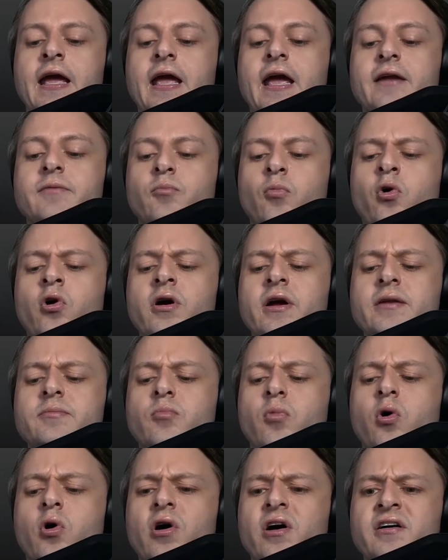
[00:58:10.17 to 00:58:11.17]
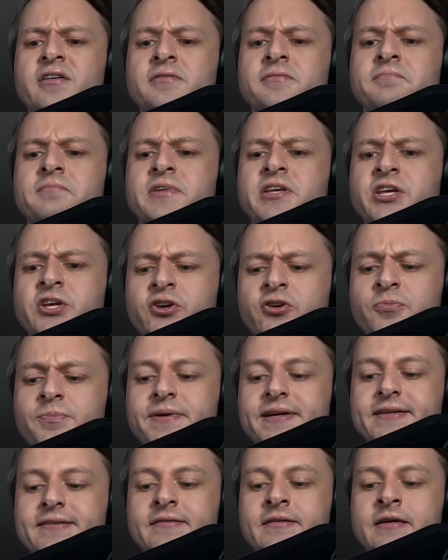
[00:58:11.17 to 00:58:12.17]
and more
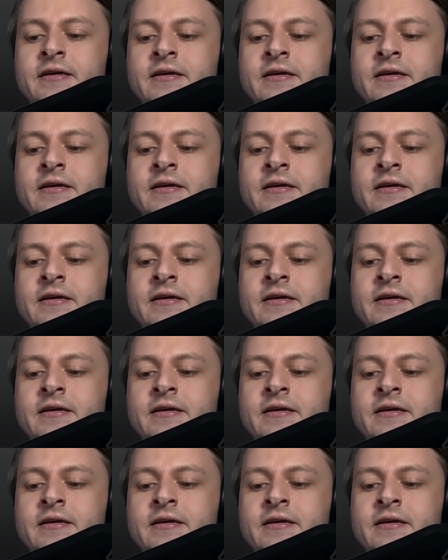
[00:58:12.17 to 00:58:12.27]
human.